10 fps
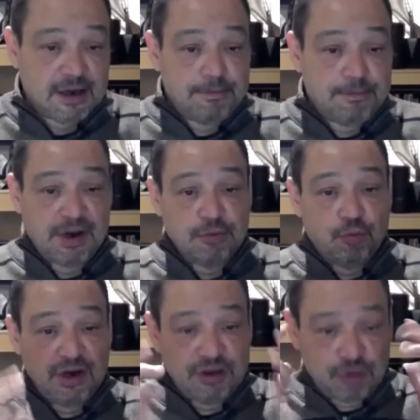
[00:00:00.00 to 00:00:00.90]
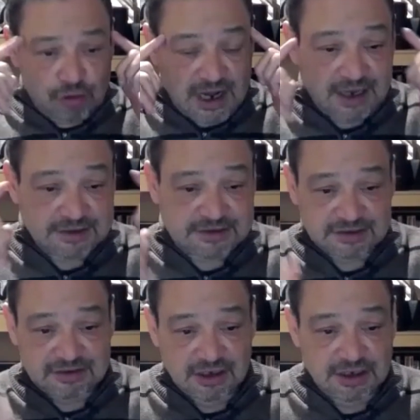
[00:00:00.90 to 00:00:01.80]
But when you
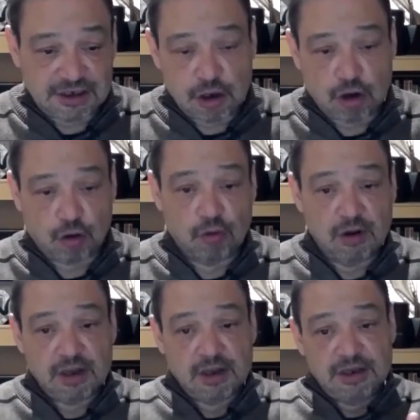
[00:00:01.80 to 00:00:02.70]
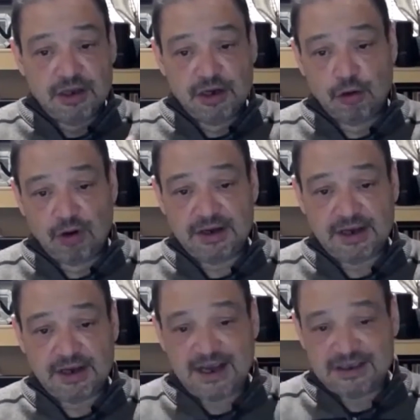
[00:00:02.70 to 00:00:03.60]
consciously know, you know
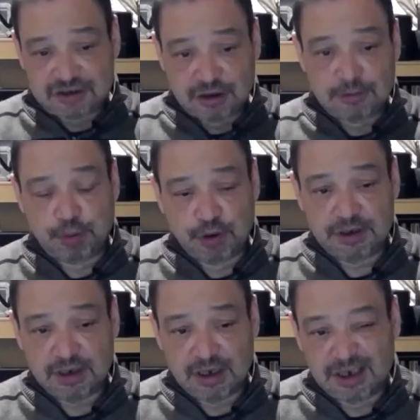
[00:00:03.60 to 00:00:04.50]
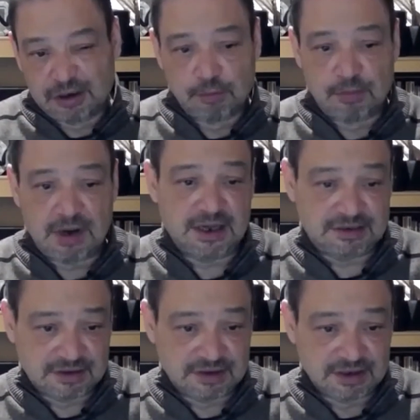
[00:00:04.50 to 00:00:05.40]
what, I should put a little
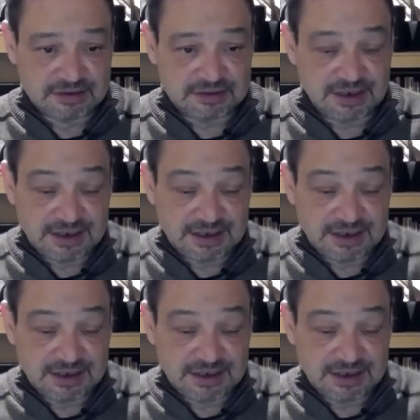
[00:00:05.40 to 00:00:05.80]
mind to this.